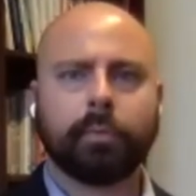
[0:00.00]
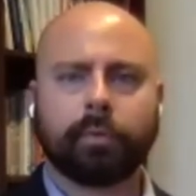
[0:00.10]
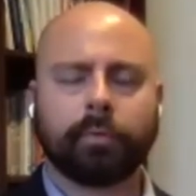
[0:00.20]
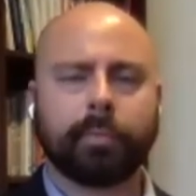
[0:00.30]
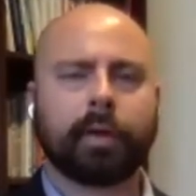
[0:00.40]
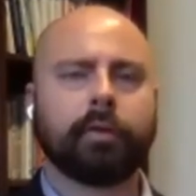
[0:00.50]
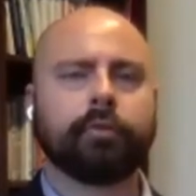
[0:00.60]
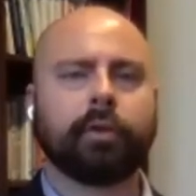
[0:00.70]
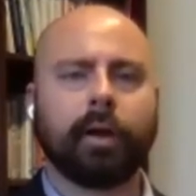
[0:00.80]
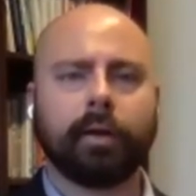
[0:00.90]
with respect to
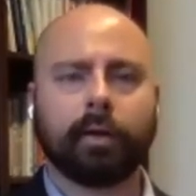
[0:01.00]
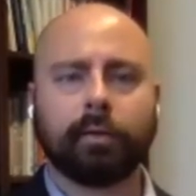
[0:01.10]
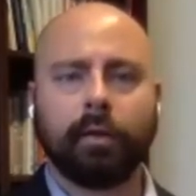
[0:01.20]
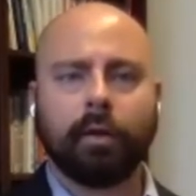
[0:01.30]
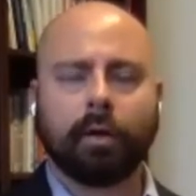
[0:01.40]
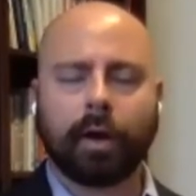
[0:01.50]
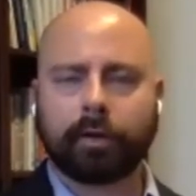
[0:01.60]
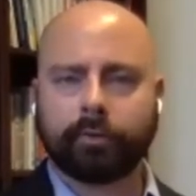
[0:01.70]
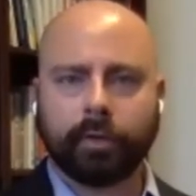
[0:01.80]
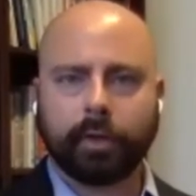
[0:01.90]
China are
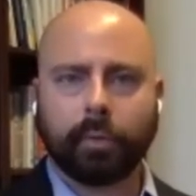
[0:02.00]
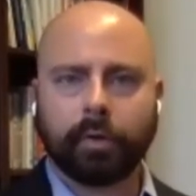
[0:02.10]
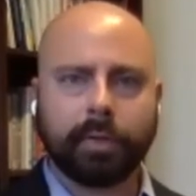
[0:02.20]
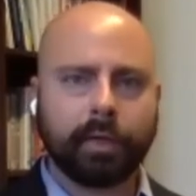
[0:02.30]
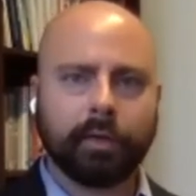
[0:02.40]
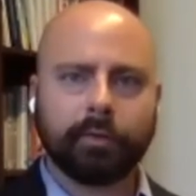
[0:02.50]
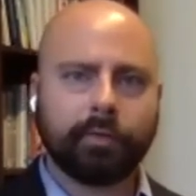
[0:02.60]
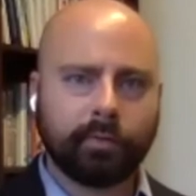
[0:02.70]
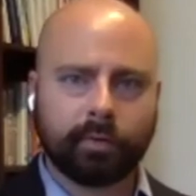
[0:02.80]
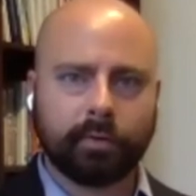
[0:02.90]
actually going to be
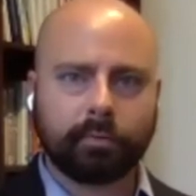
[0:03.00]
consistent?